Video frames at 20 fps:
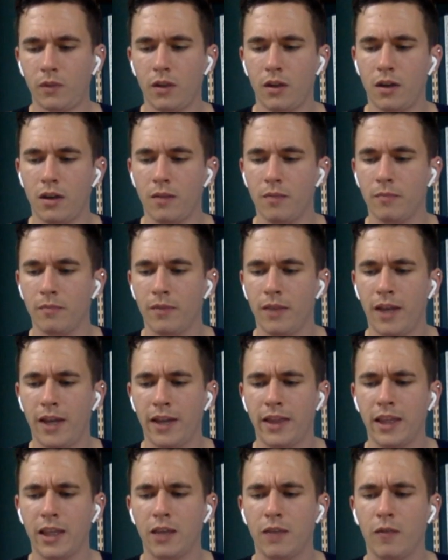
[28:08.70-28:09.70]
I
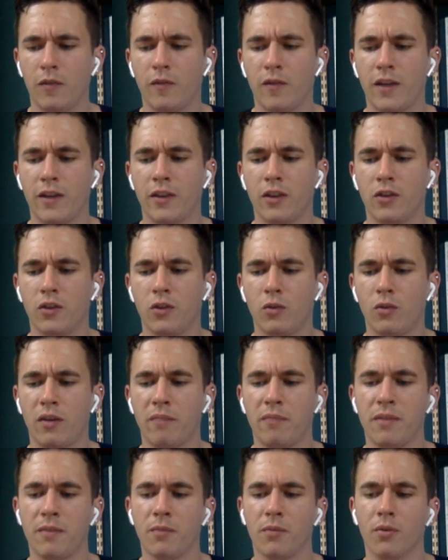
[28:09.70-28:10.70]
think if you find the two
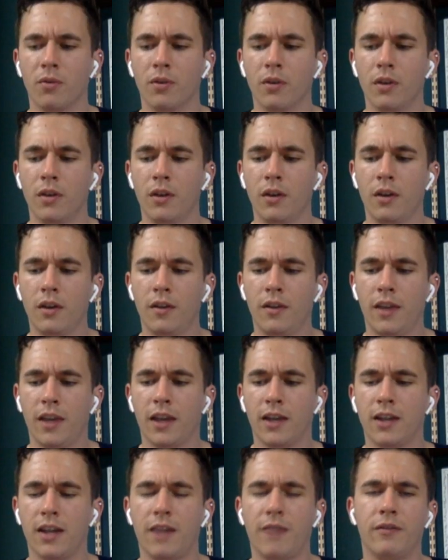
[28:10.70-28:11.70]
right people, they
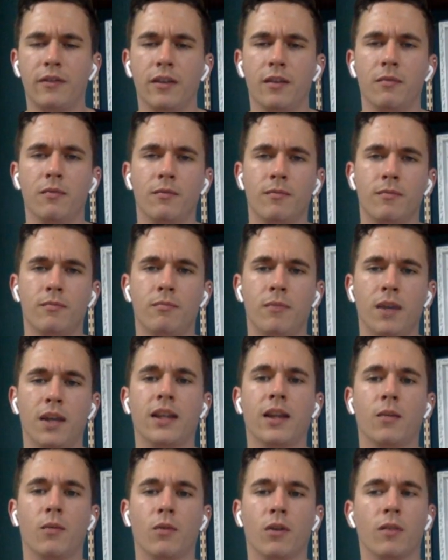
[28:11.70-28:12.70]
can definitely make
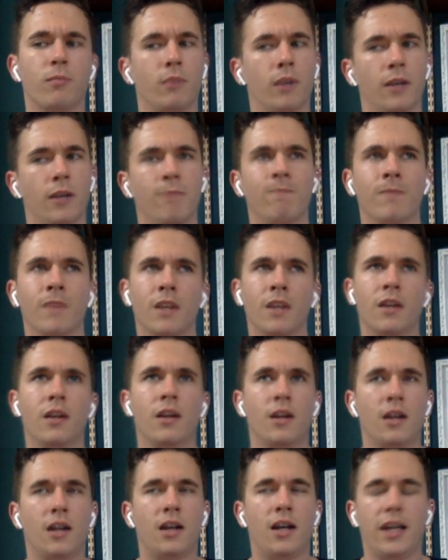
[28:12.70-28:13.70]
that work, but
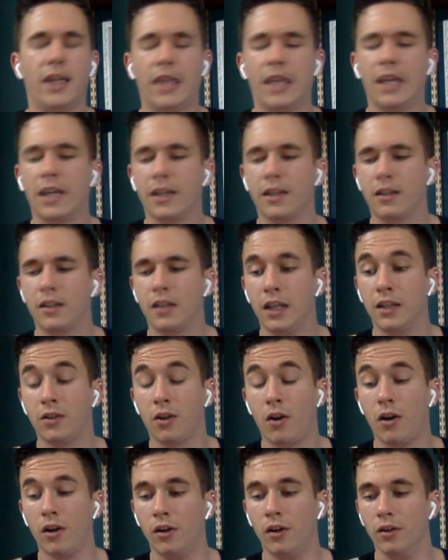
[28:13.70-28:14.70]
I think it's
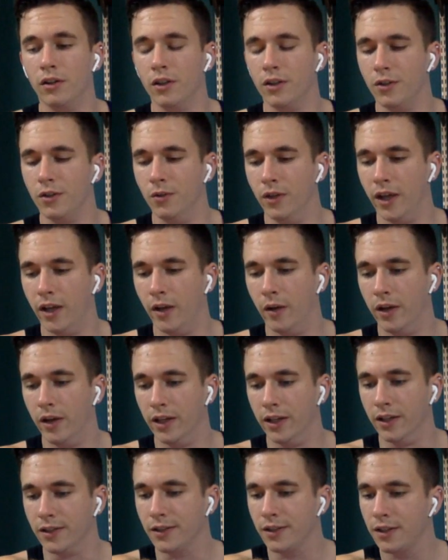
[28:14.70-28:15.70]
harder to do
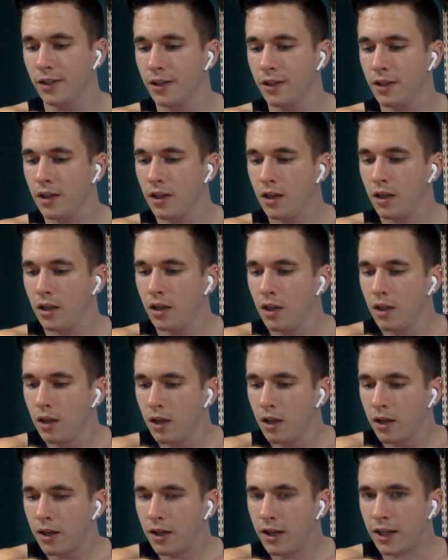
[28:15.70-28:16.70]
nowadays.
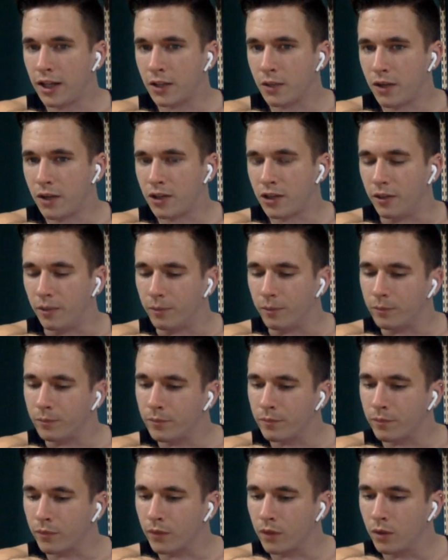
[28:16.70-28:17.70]
Next question.
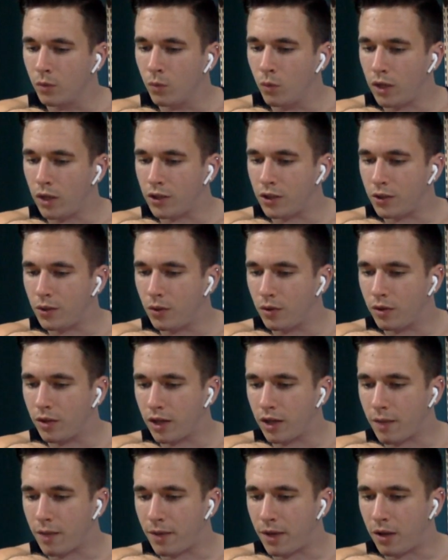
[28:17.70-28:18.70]
What do you
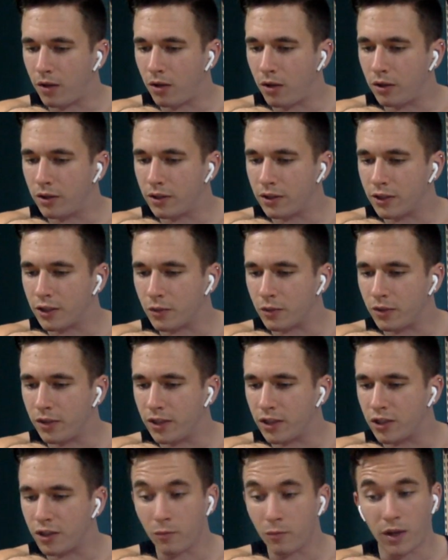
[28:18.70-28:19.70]
think about a long distance
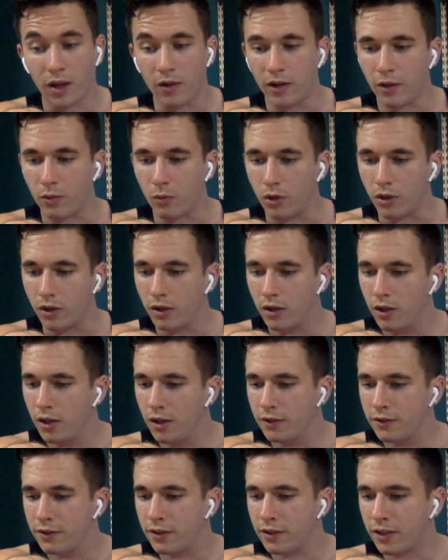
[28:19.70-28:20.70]
relationship? Wow, another one.
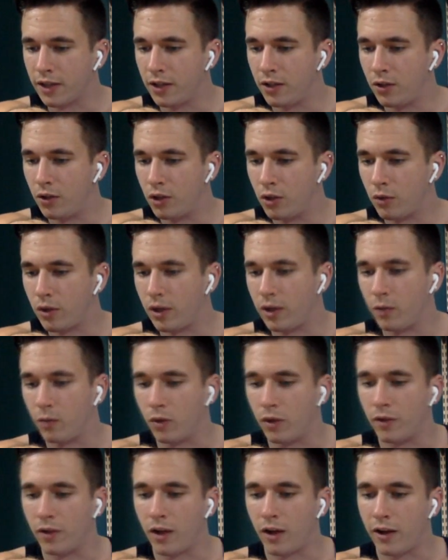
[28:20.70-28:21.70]
Since I know you were in
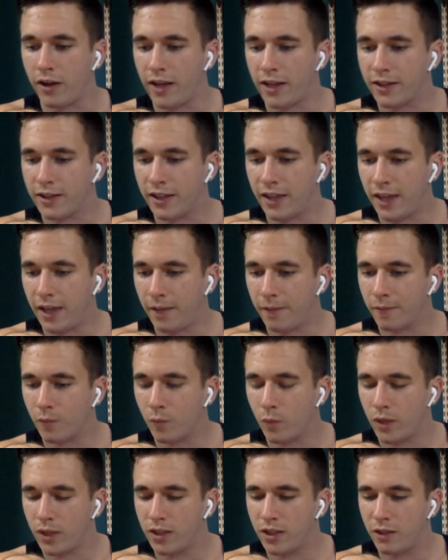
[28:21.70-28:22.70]
one. I already answered that.
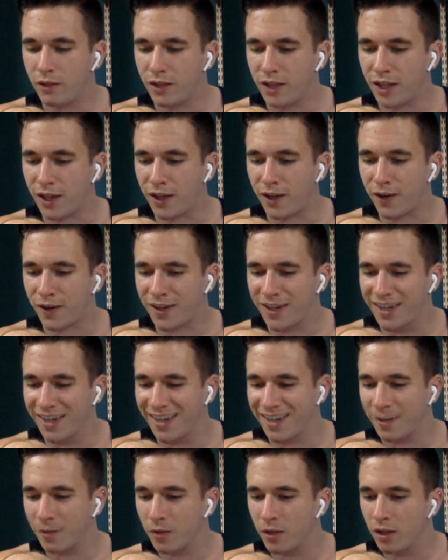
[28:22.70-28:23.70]
Wait to the
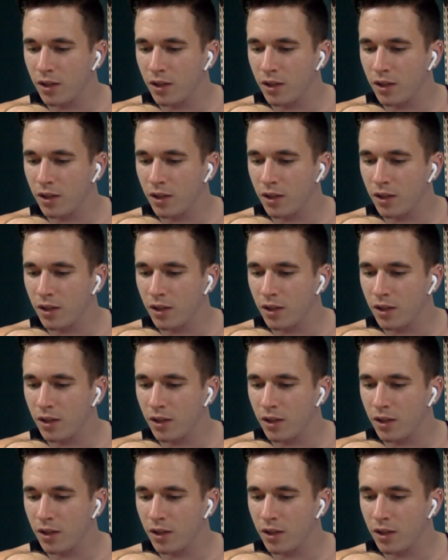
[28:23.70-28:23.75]
video.